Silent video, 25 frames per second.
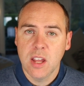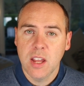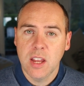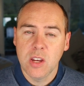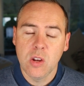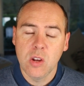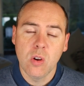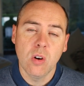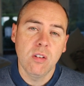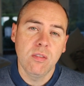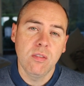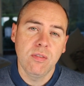
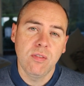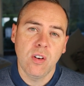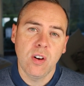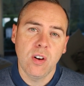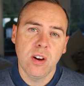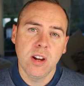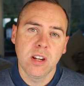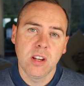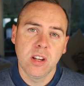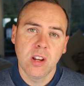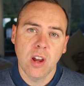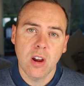you'll
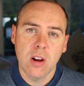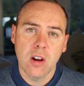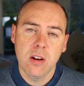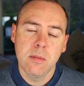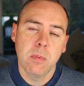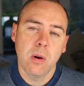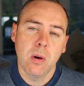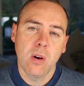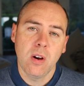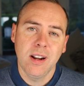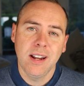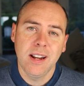find
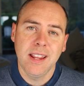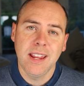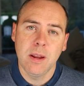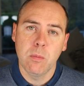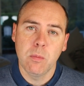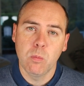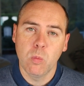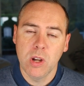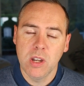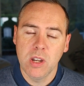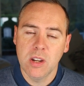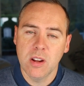Copilot
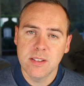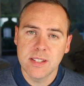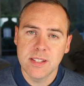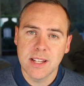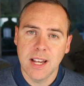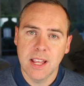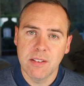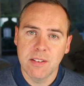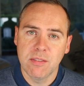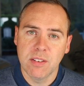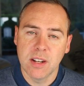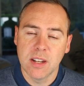in Windows
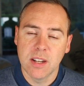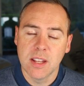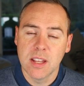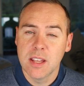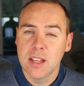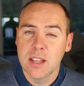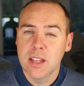eleven,